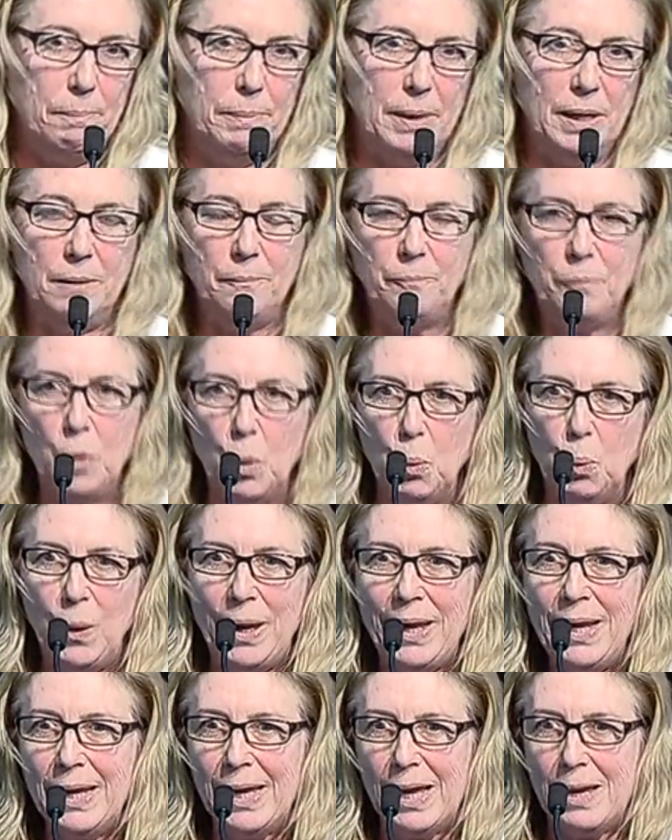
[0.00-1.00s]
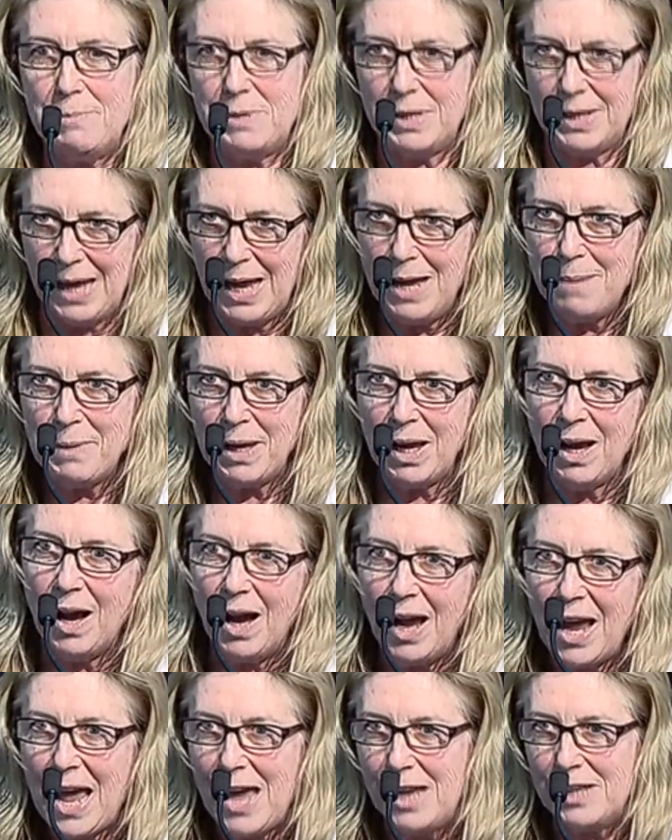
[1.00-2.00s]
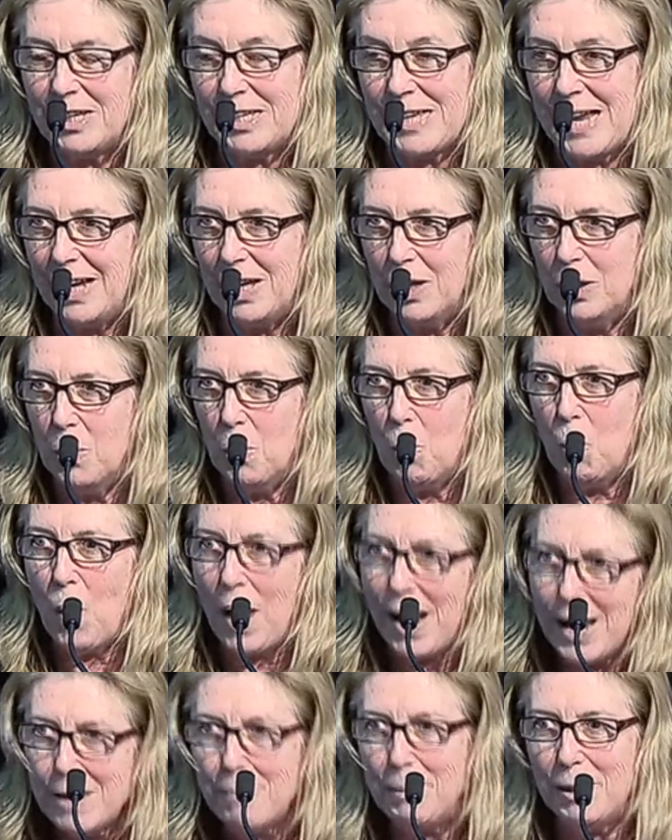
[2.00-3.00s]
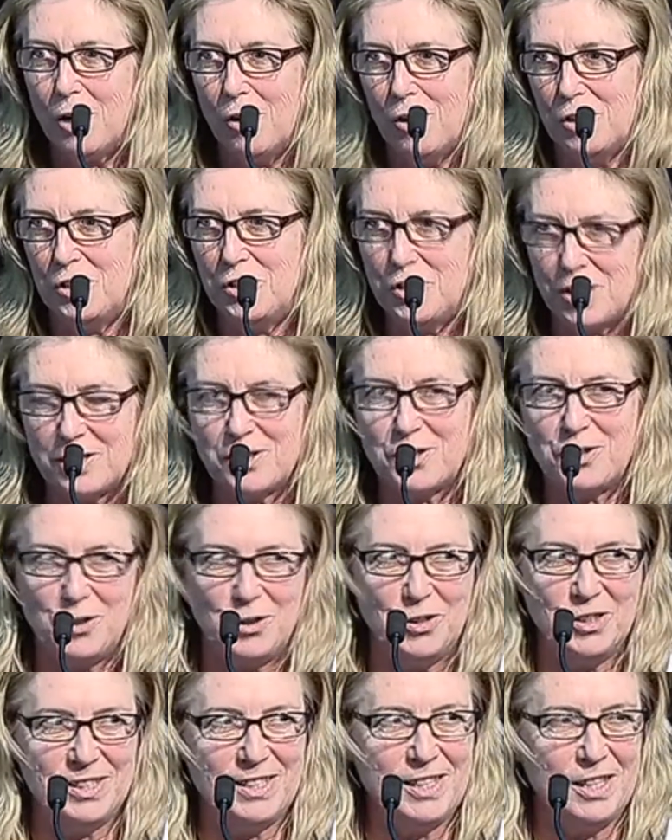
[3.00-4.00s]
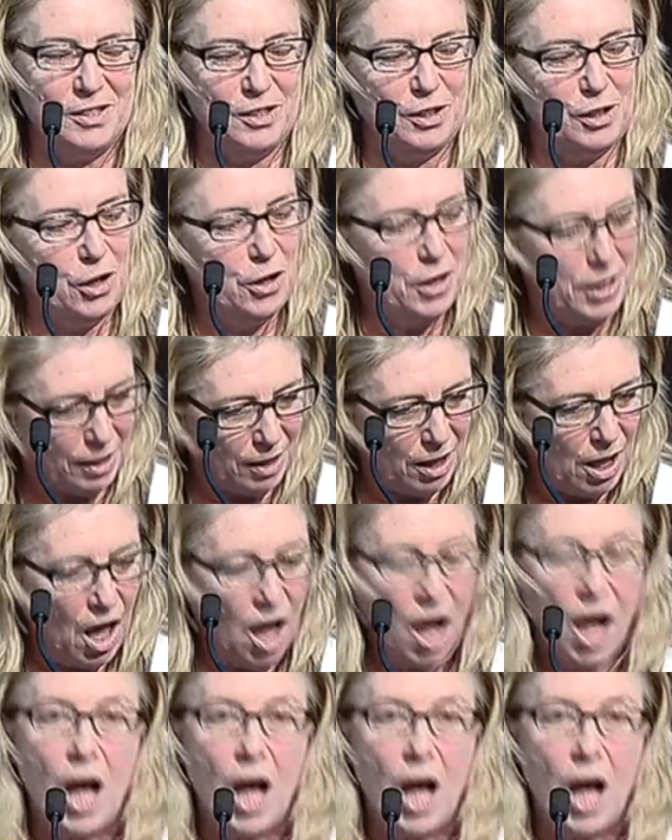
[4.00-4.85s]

But when it came to gaming, I had taken them way beyond just student-centered learning.